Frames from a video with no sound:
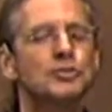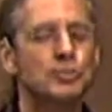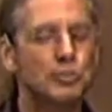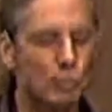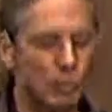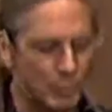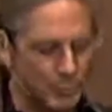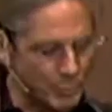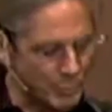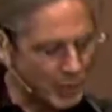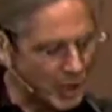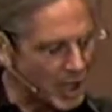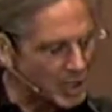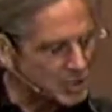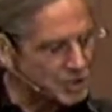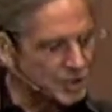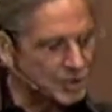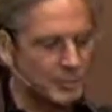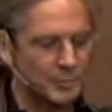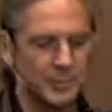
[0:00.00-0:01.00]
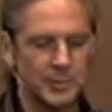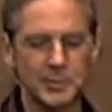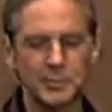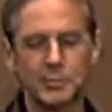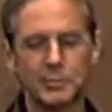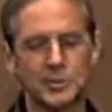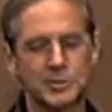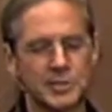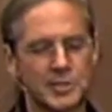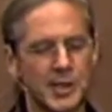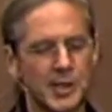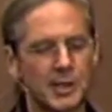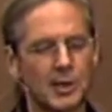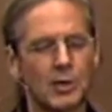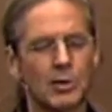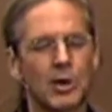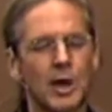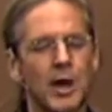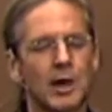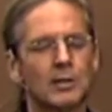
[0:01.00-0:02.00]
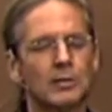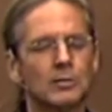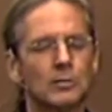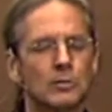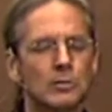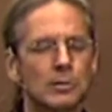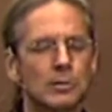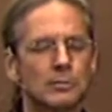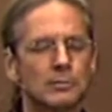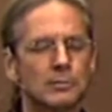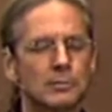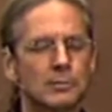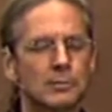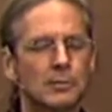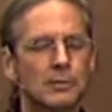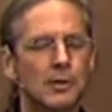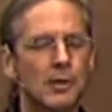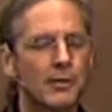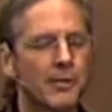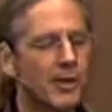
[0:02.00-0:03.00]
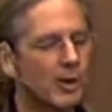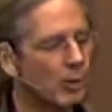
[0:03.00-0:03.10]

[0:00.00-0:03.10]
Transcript: So, Lord, bless your people as they go out, Lord.